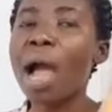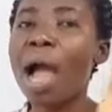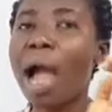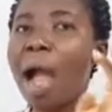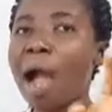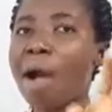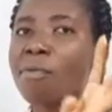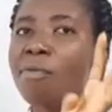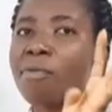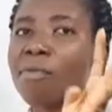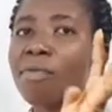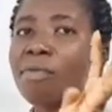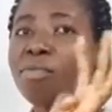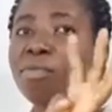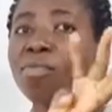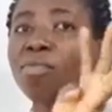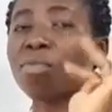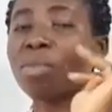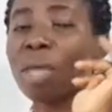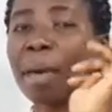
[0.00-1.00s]

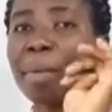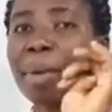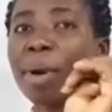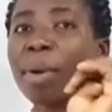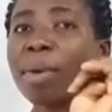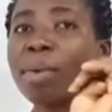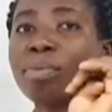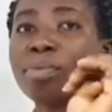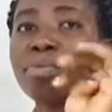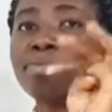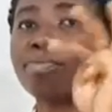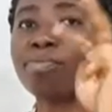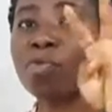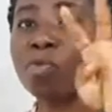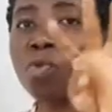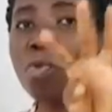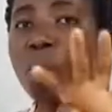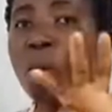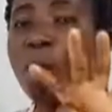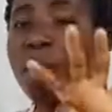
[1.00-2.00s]
About
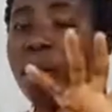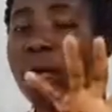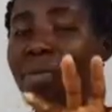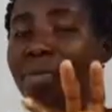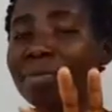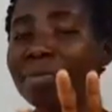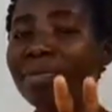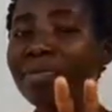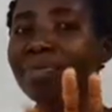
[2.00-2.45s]
Nkwo,